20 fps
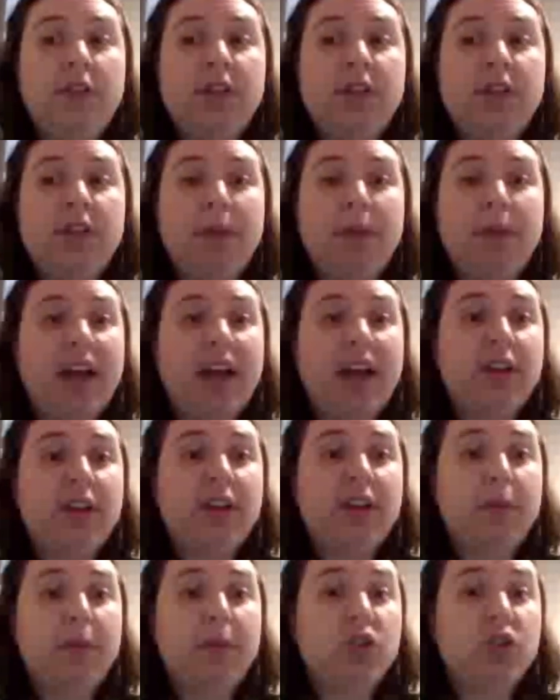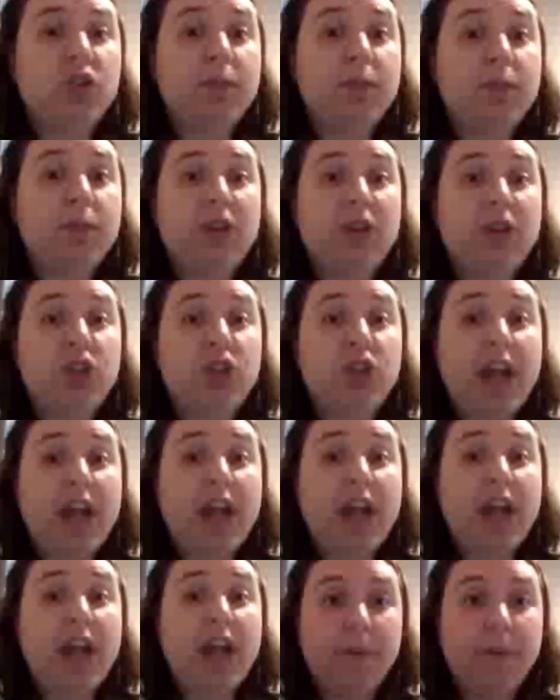academics just punched the air,
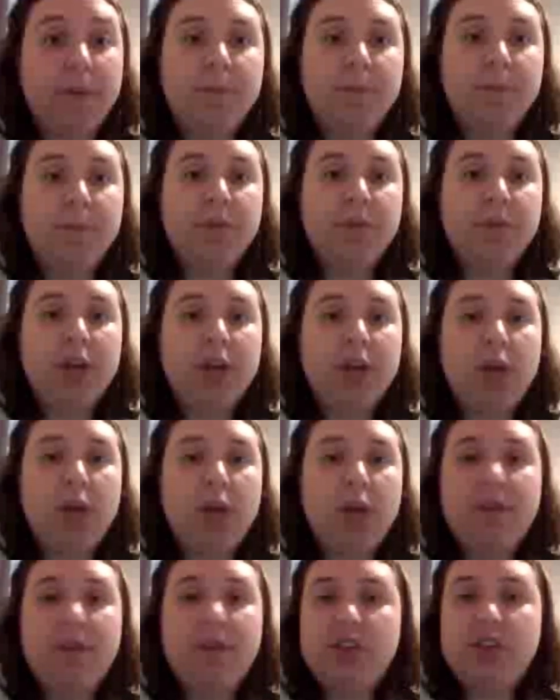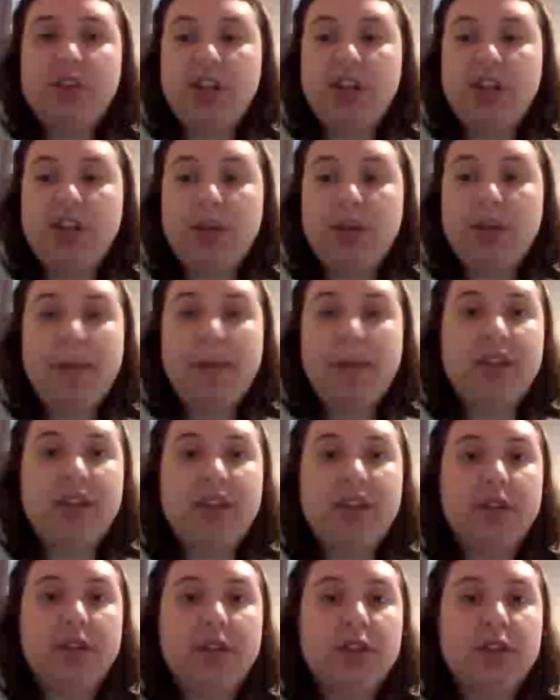a reference to the debates on this
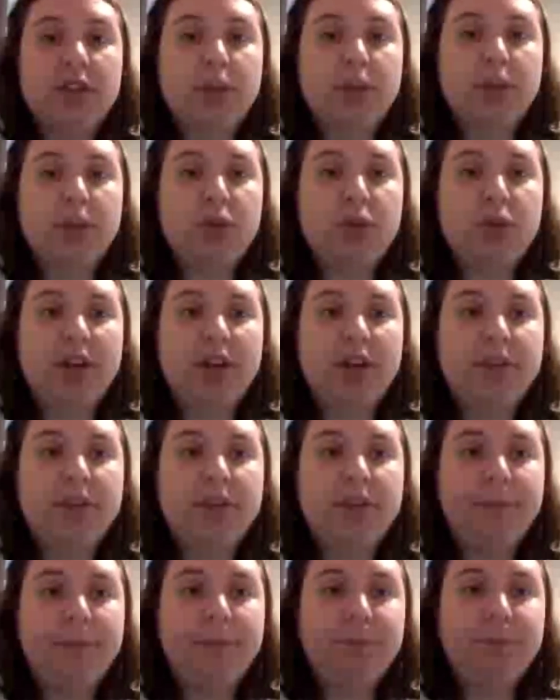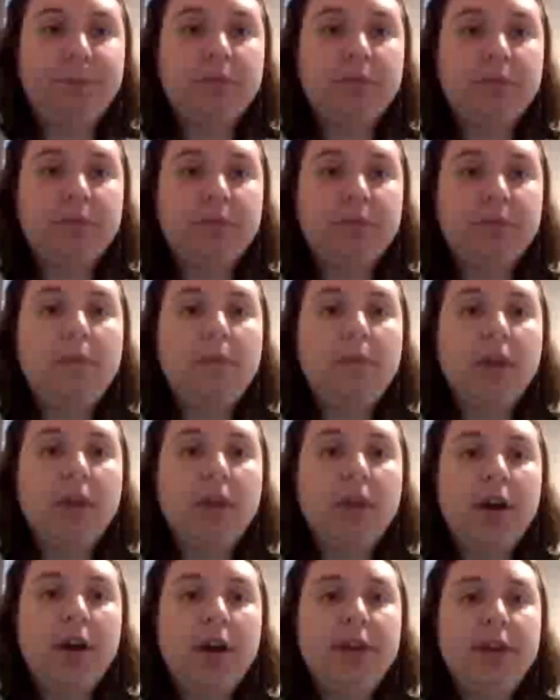subject.
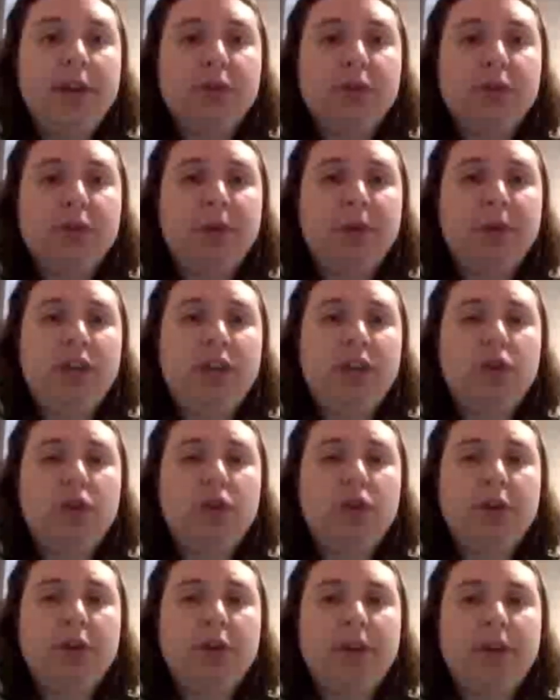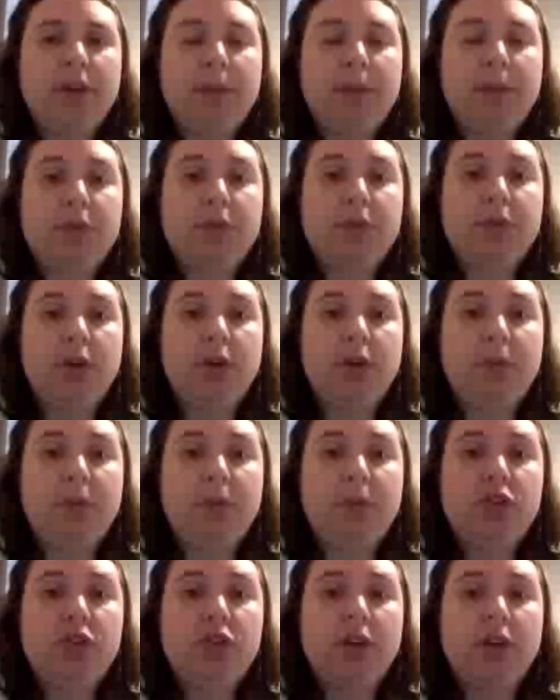There is a running joke throughout the episode in which the
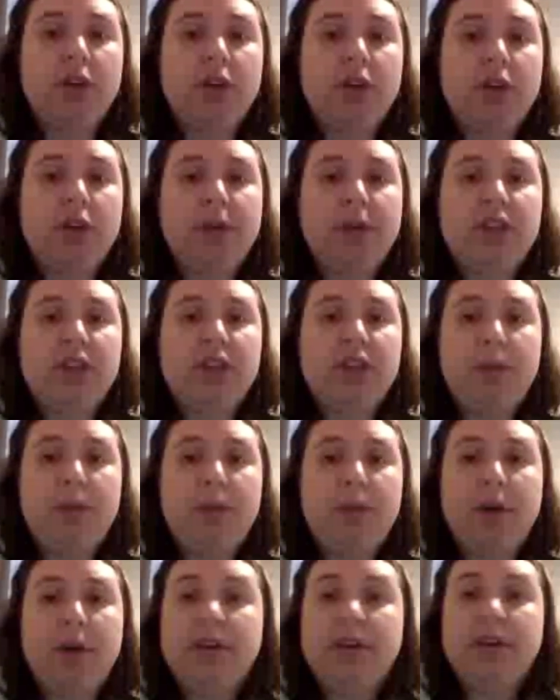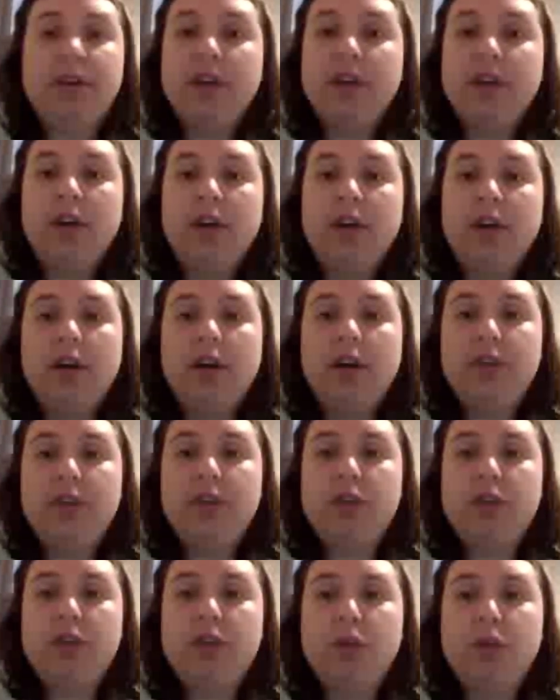Doctor creates an apparent ontological
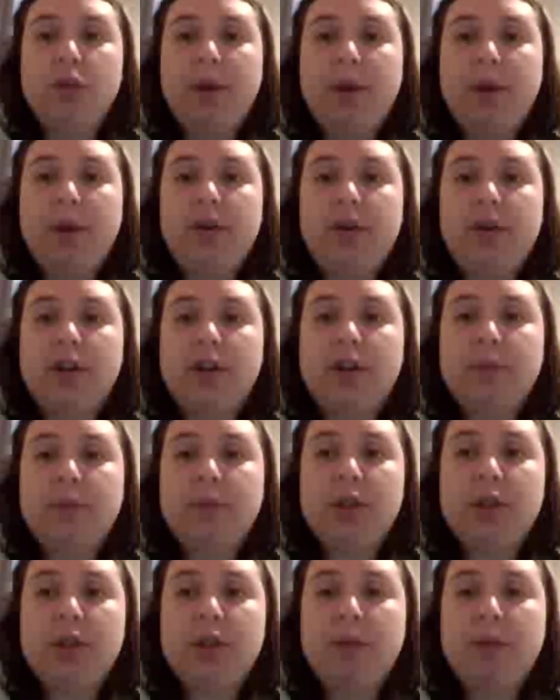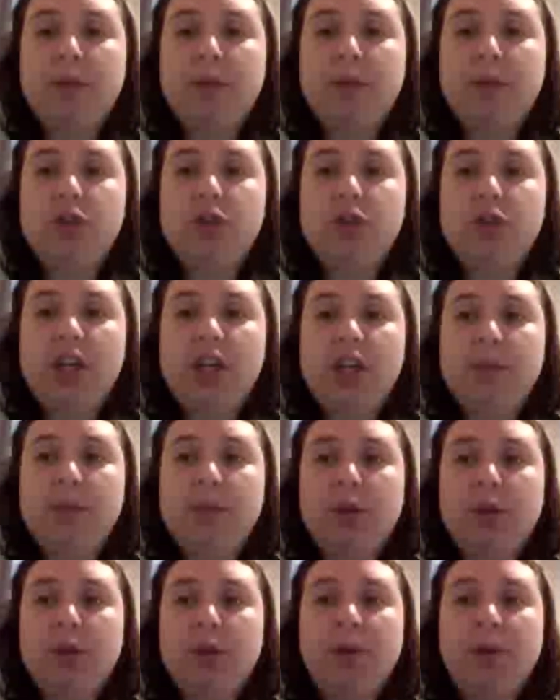paradox by inspiring Shakespeare to
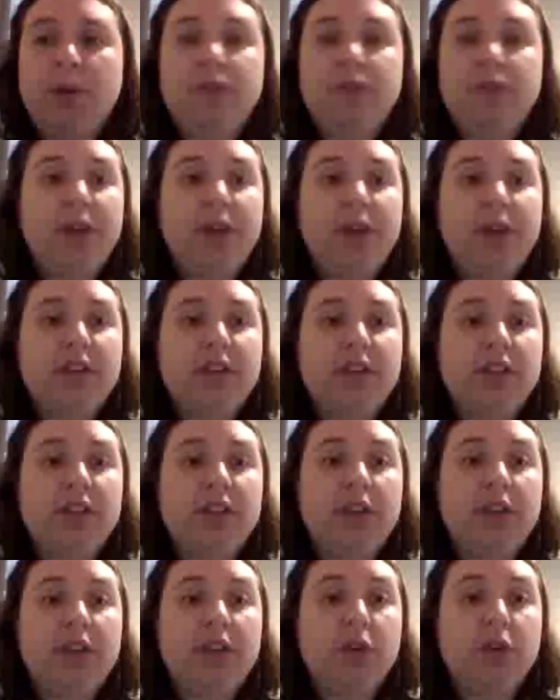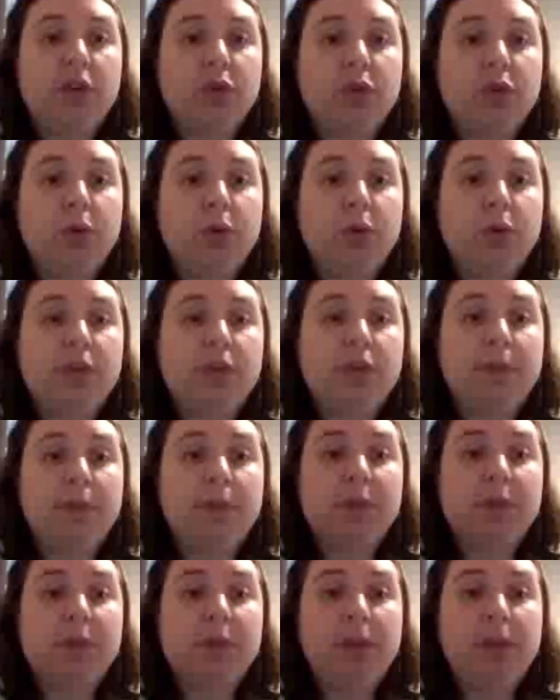borrow phrases that the Doctor quotes from his
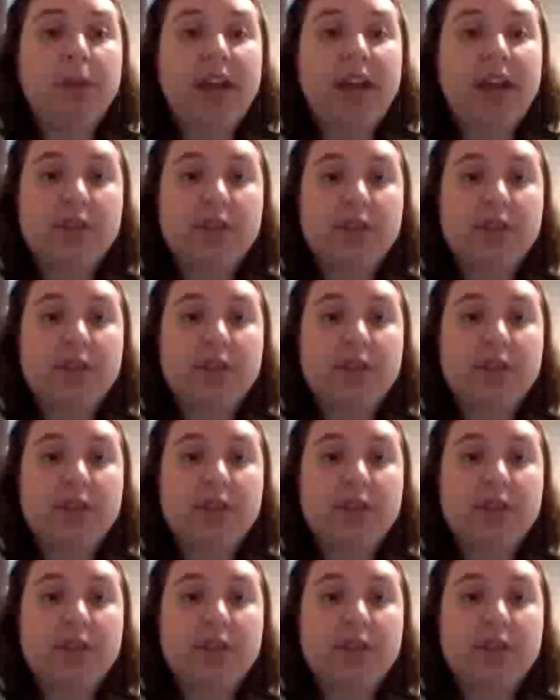plays.